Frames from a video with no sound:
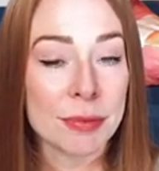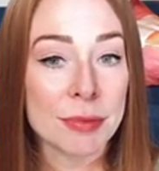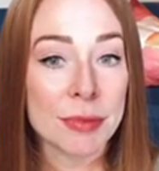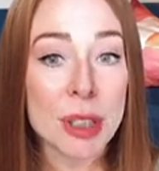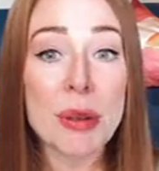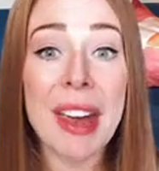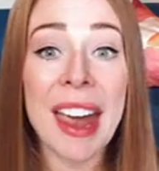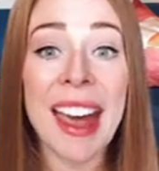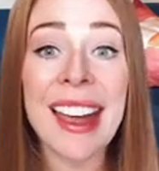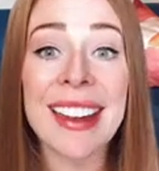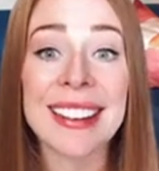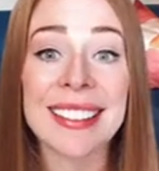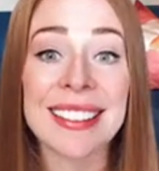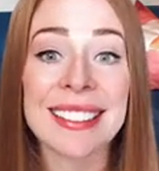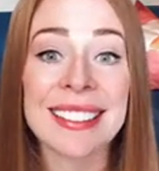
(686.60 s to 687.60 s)
You can.
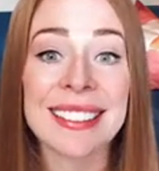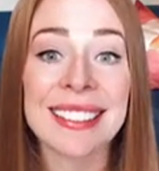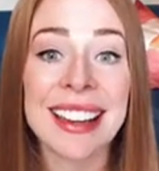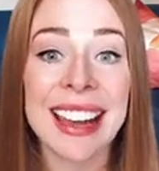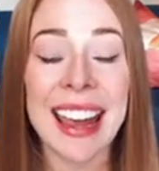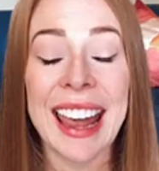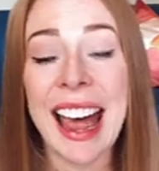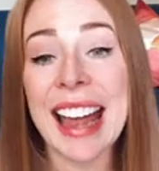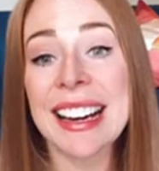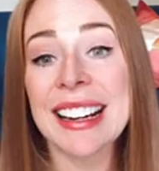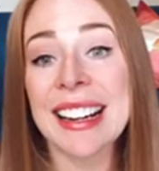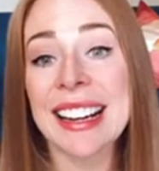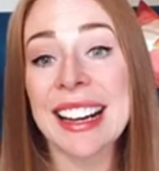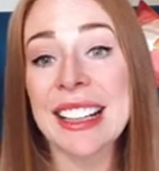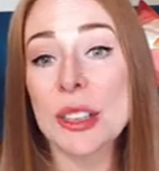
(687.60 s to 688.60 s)
And
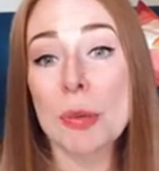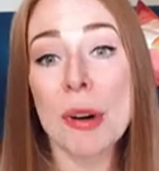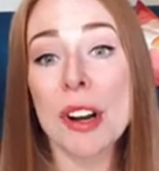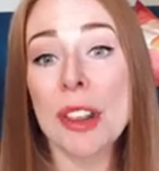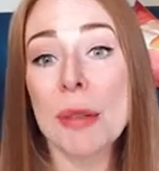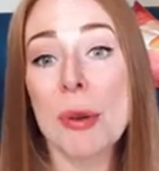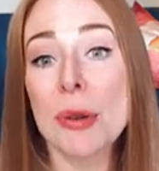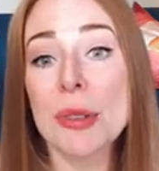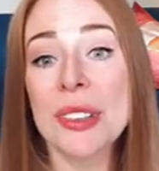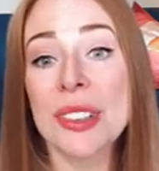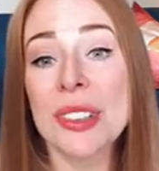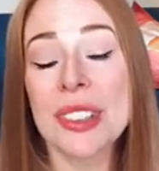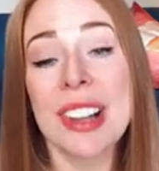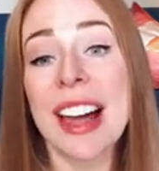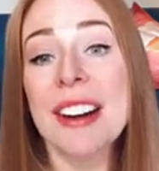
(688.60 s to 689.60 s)
it's one of the most
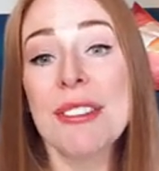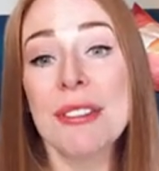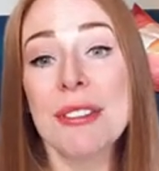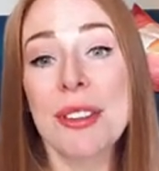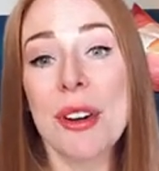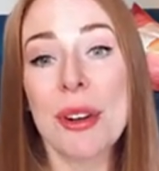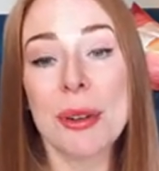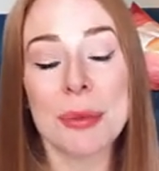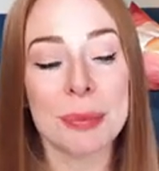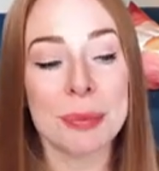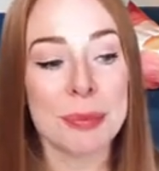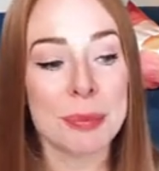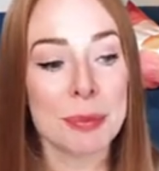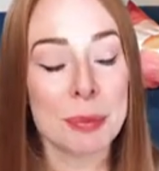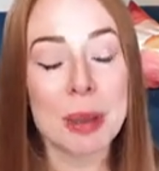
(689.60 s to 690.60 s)
delightful,
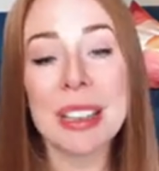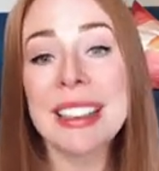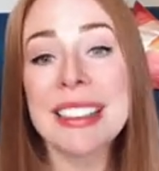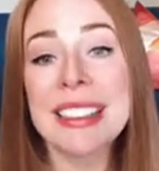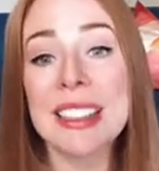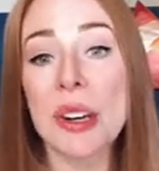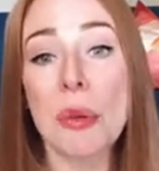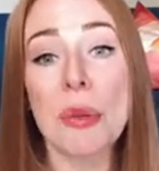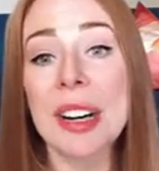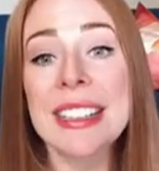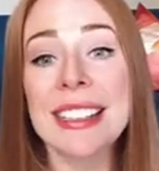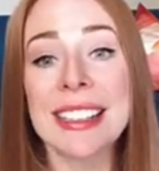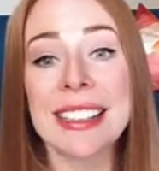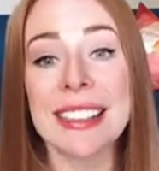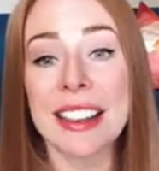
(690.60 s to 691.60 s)
pleasing
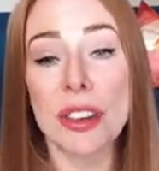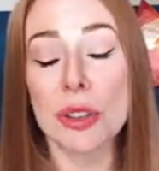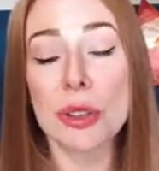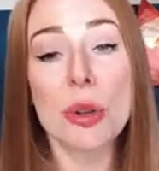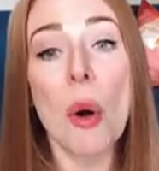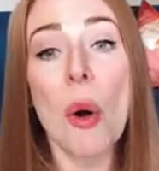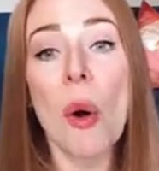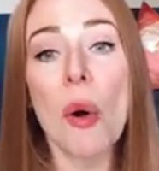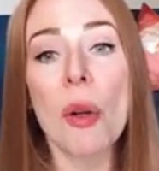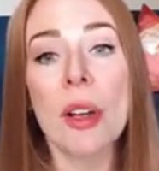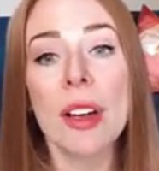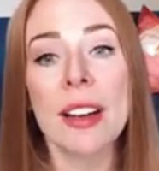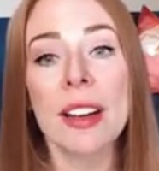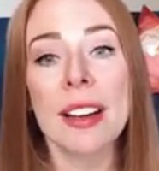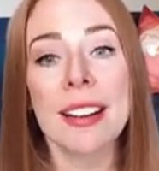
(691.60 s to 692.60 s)
reasons that the soul
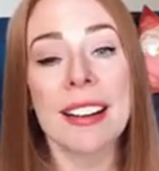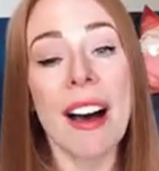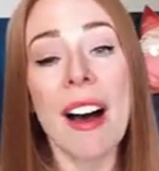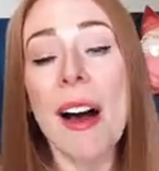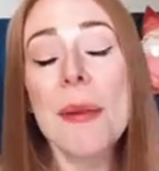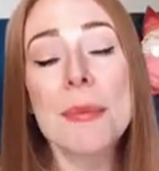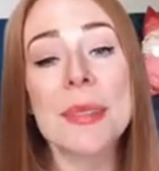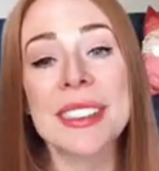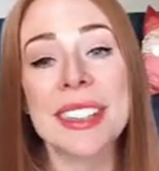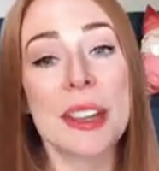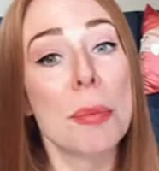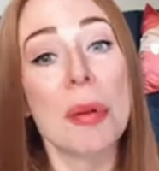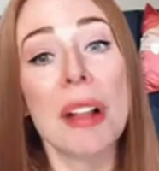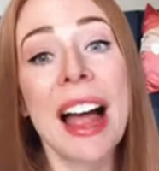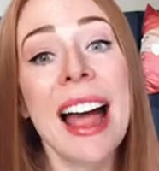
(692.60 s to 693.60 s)
comes to the
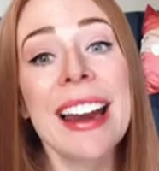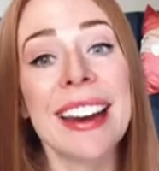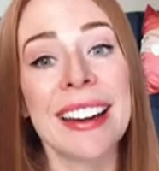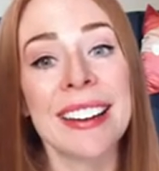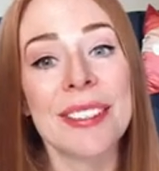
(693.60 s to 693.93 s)
planet,